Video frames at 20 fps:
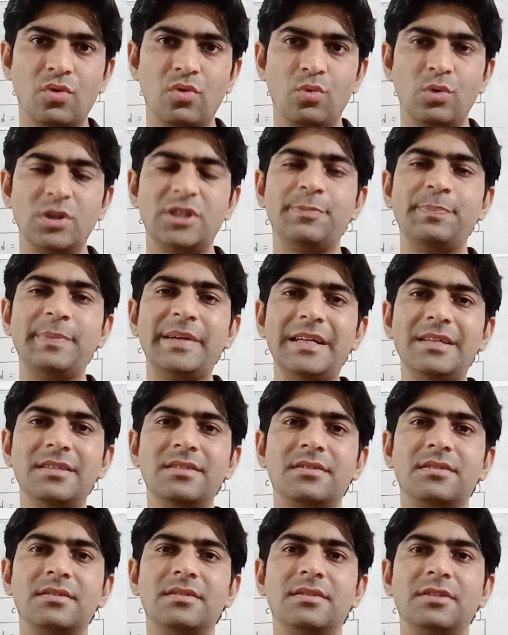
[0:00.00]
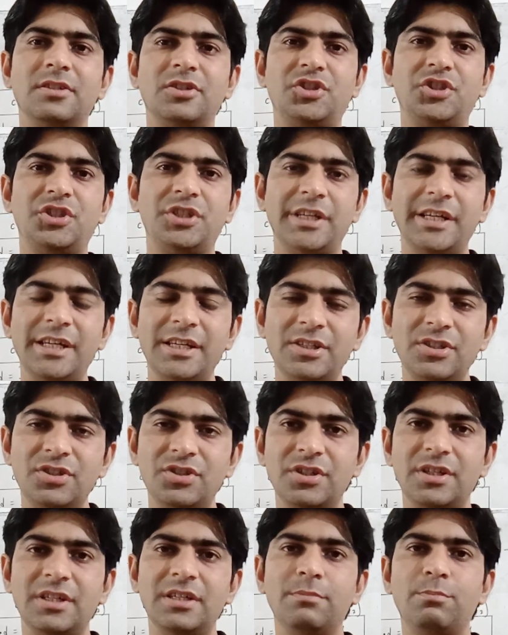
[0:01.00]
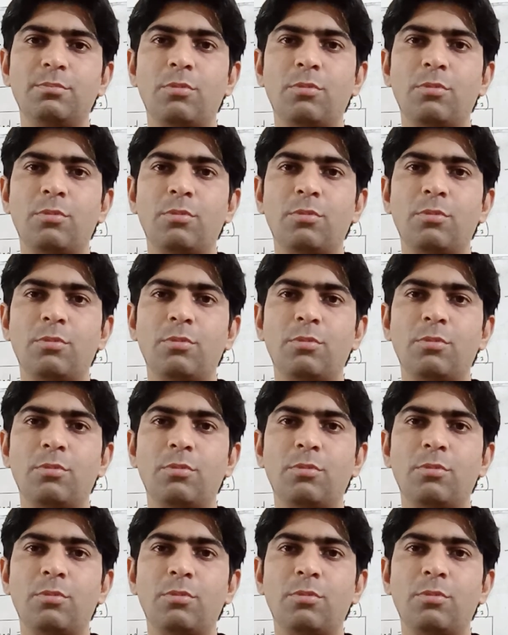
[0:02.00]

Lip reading: which means the change in